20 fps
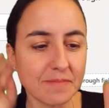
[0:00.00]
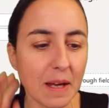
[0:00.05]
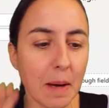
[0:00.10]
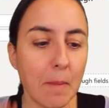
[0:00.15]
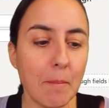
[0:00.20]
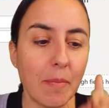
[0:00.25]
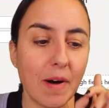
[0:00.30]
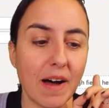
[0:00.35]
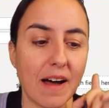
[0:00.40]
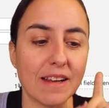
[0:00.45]

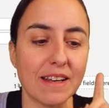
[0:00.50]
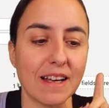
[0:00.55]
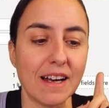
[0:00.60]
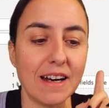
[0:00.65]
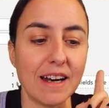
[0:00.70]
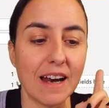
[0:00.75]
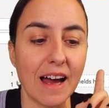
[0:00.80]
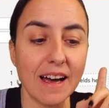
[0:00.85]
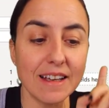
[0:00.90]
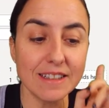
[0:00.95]
But
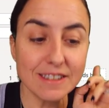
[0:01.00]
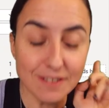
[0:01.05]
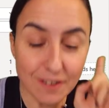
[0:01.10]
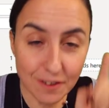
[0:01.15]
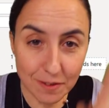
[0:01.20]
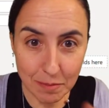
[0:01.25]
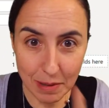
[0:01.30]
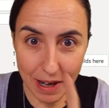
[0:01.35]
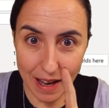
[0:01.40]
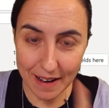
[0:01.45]
last
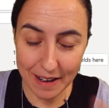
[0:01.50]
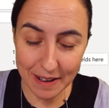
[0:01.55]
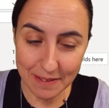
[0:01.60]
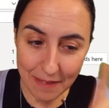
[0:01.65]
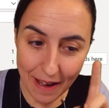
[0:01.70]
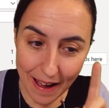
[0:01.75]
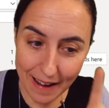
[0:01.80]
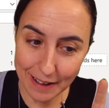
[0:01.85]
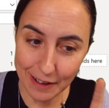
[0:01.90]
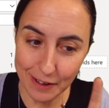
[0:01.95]
non-blank
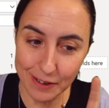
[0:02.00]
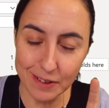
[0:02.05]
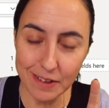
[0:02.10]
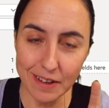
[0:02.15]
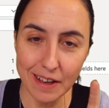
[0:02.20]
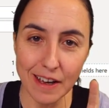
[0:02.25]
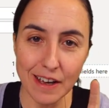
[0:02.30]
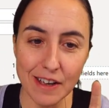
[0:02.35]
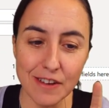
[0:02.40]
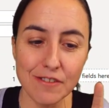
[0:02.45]
value,
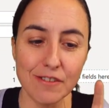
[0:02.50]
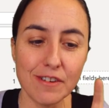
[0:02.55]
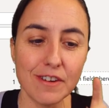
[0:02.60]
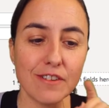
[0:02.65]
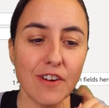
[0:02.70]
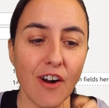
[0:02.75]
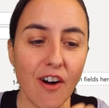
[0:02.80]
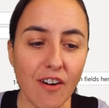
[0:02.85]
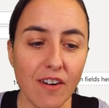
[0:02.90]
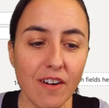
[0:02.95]
it
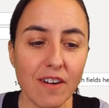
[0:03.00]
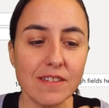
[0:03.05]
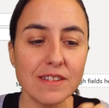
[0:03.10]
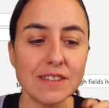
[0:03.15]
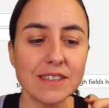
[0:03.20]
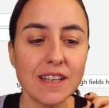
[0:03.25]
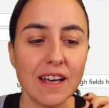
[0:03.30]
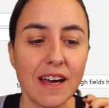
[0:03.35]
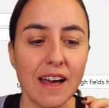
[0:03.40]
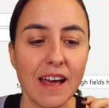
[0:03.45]

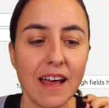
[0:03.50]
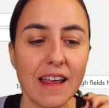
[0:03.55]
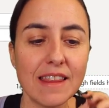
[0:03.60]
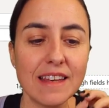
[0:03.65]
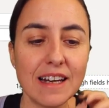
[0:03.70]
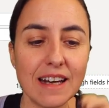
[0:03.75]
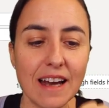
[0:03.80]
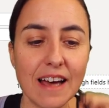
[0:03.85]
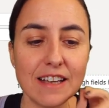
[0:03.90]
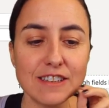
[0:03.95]
returns
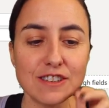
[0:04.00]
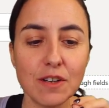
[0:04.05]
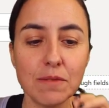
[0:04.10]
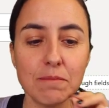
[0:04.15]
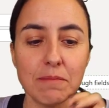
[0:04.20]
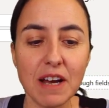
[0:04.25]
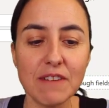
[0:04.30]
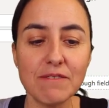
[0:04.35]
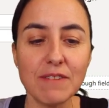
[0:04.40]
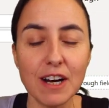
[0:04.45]
the last
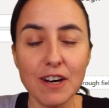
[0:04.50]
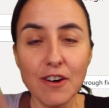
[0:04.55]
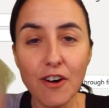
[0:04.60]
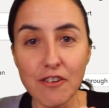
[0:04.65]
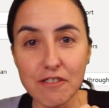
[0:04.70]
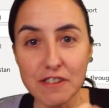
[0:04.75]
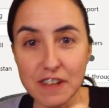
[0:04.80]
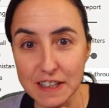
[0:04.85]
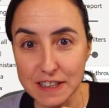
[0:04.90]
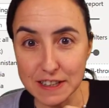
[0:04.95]
non-blank value
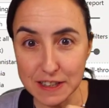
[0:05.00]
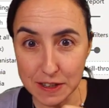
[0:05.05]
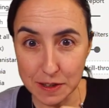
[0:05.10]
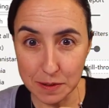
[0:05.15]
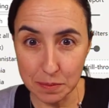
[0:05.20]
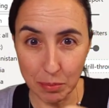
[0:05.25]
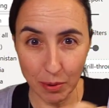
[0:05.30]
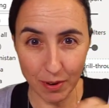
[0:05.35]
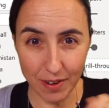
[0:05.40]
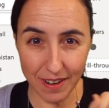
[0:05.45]
of the
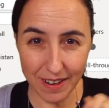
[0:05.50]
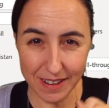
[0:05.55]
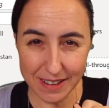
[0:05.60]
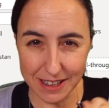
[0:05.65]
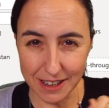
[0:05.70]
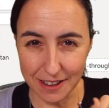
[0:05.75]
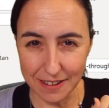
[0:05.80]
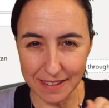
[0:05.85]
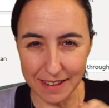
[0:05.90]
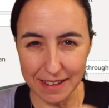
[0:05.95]

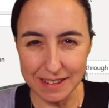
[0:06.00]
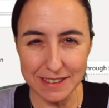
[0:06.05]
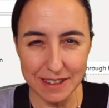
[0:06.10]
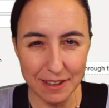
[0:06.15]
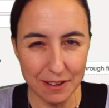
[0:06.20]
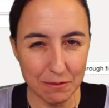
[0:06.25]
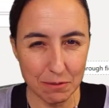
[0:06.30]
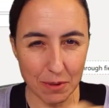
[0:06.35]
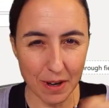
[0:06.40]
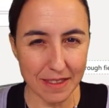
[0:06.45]
expression. That's
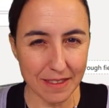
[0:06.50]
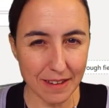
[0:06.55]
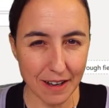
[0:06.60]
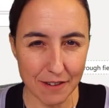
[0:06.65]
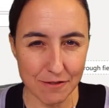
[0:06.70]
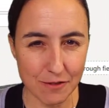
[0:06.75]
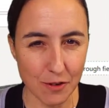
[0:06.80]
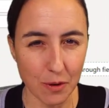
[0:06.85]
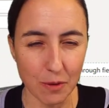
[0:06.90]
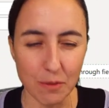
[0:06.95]
the one that
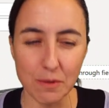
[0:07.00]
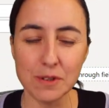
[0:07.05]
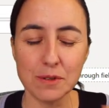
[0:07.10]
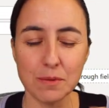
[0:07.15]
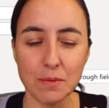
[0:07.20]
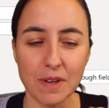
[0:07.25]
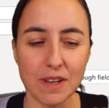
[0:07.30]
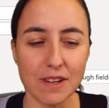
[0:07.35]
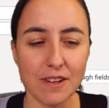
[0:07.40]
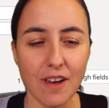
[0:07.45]
I've always
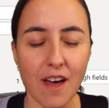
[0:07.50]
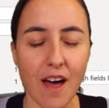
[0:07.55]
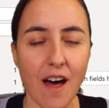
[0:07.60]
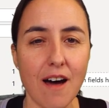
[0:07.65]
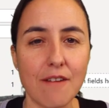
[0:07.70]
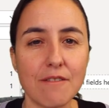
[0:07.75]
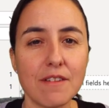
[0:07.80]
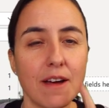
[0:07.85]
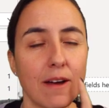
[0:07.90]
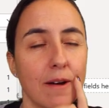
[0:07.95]
wanted to
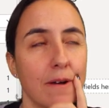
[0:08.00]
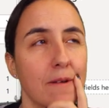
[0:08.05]
have.